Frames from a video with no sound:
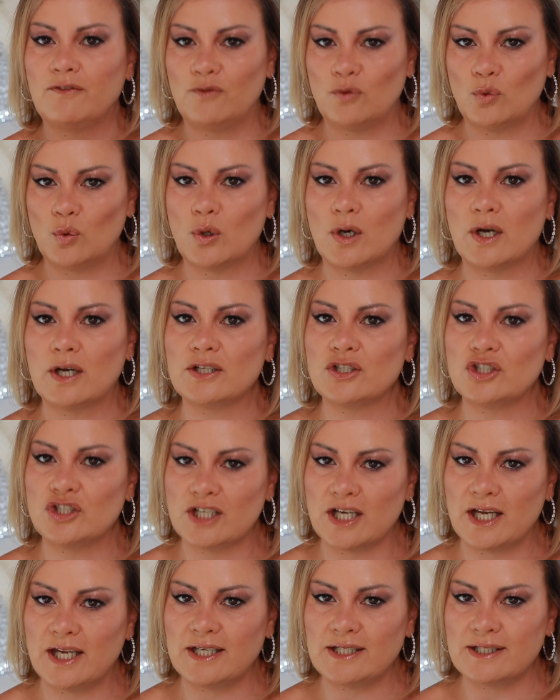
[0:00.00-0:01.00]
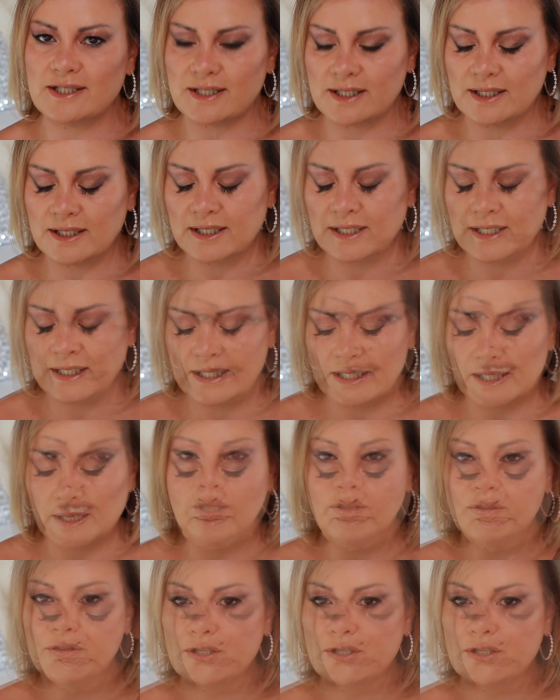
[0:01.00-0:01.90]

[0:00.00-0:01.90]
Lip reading: 4 shades in here.